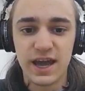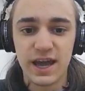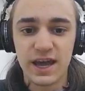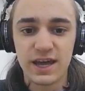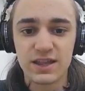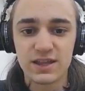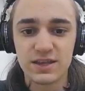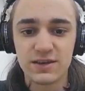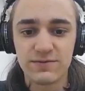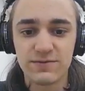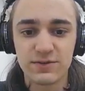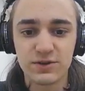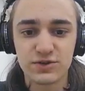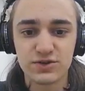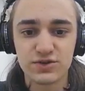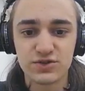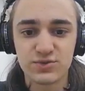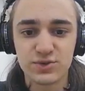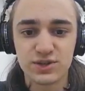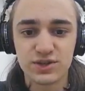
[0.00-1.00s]
And the
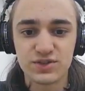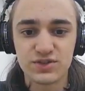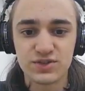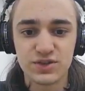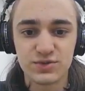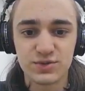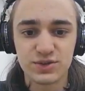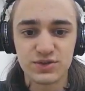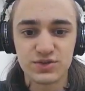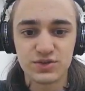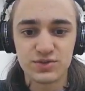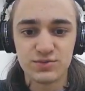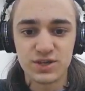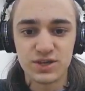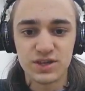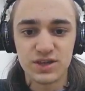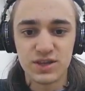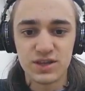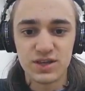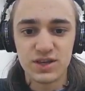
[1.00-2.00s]
first one is going to
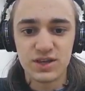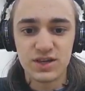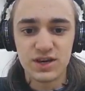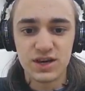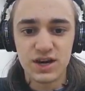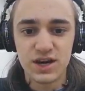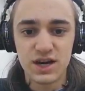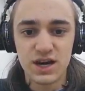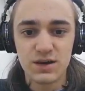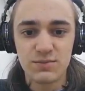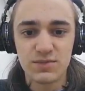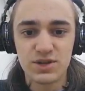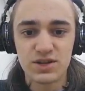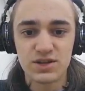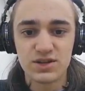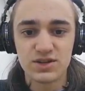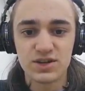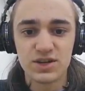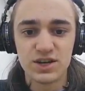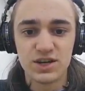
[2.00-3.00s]
be the
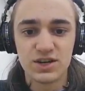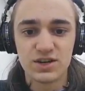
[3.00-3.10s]
common.